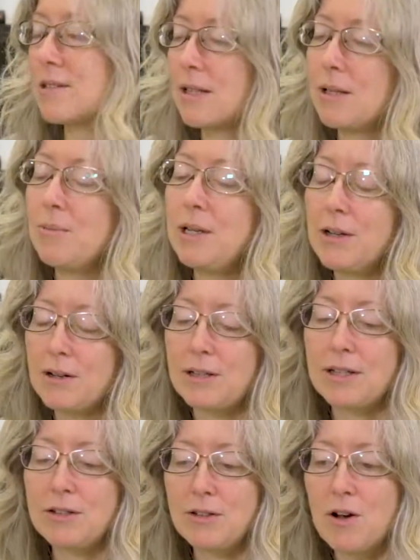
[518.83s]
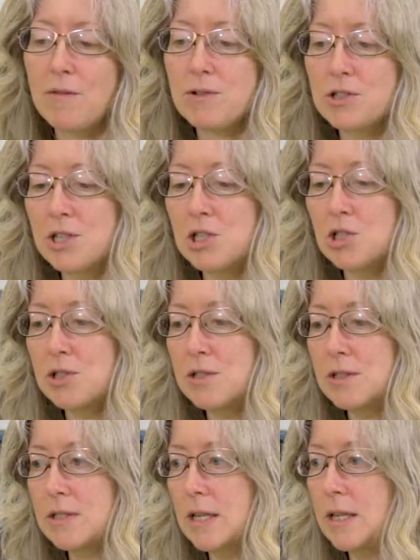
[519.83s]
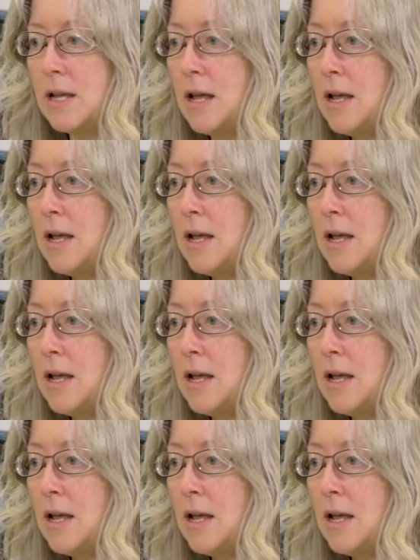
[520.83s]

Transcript: and then we got in conversations, and